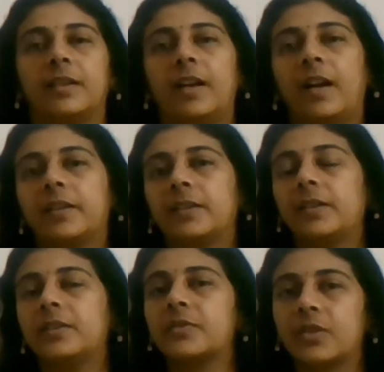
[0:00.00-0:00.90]
at
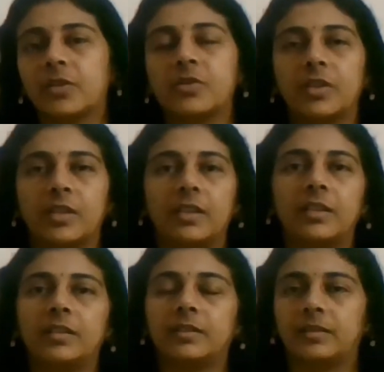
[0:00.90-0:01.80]
the
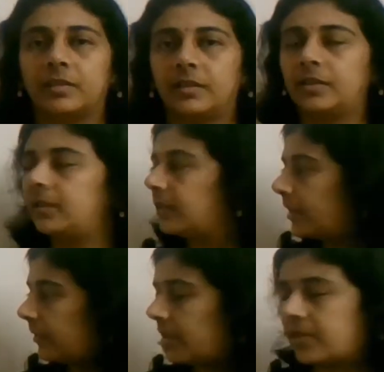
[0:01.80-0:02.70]
structural
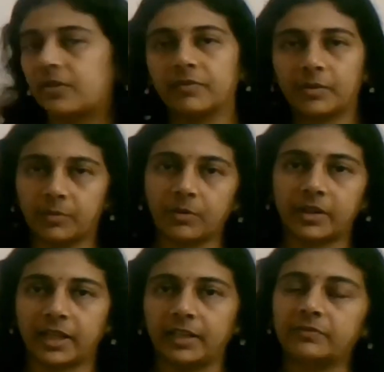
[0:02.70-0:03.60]
levels of the protein.